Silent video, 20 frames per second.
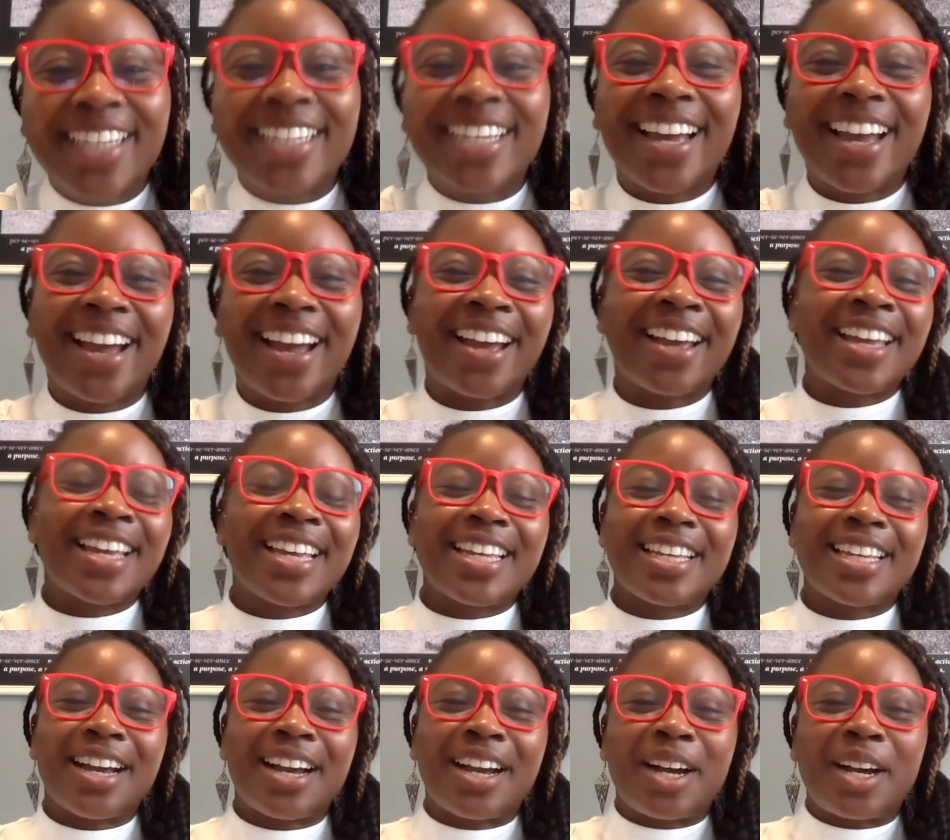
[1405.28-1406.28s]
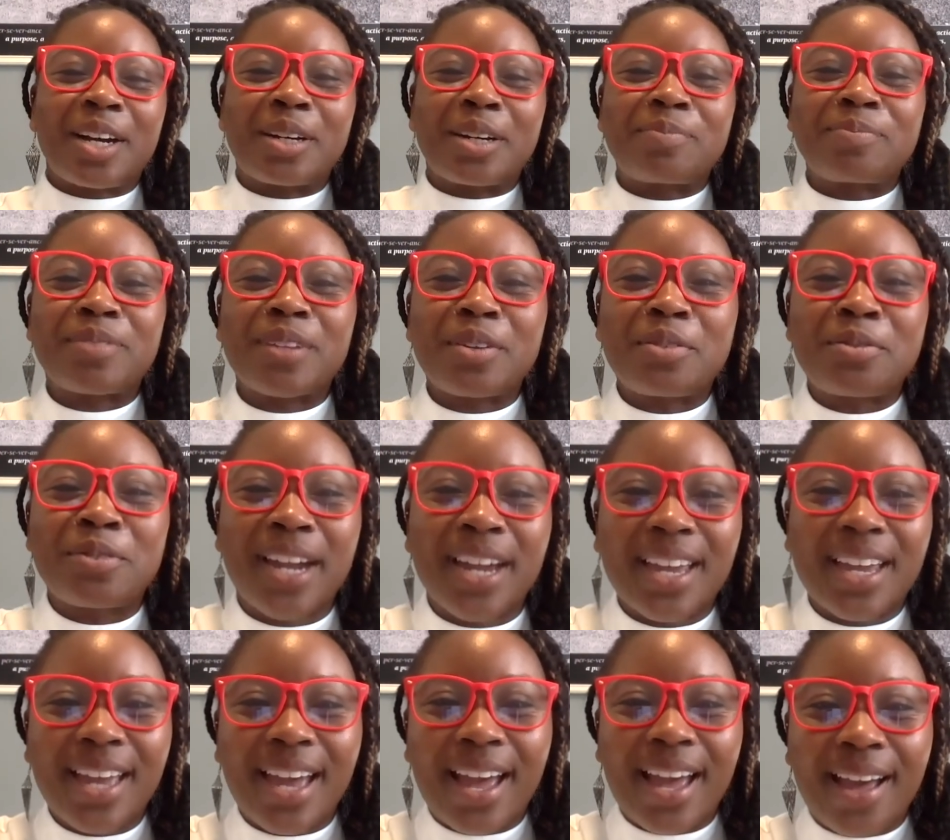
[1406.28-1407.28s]
Yeah, um,
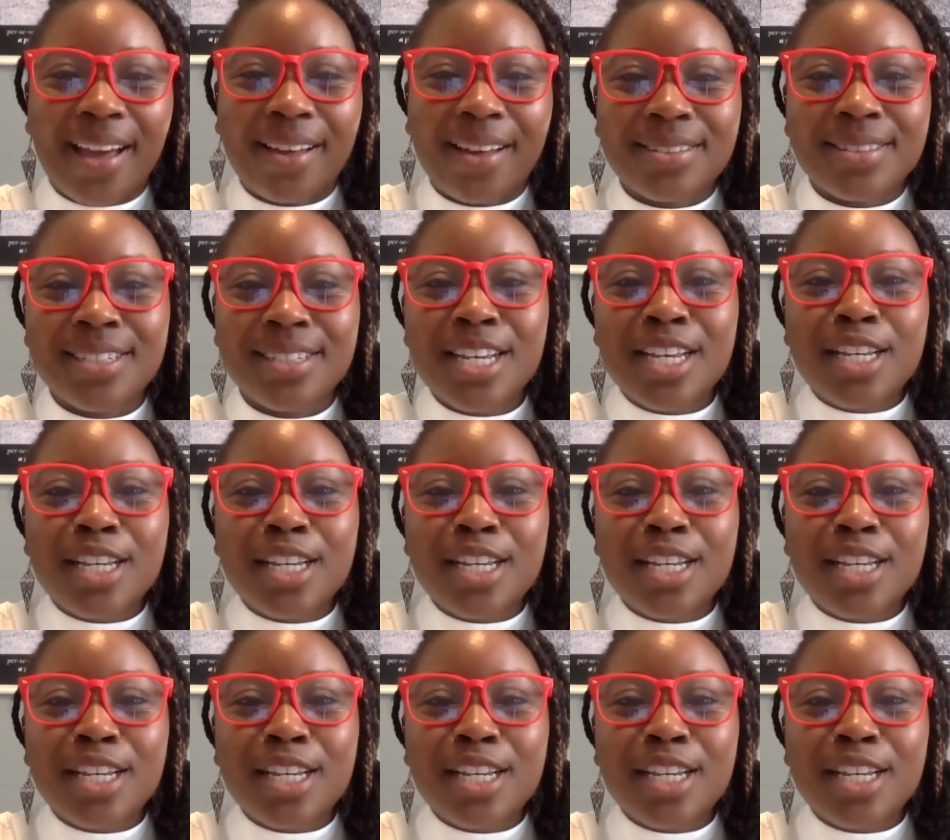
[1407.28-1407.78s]
Ray asks,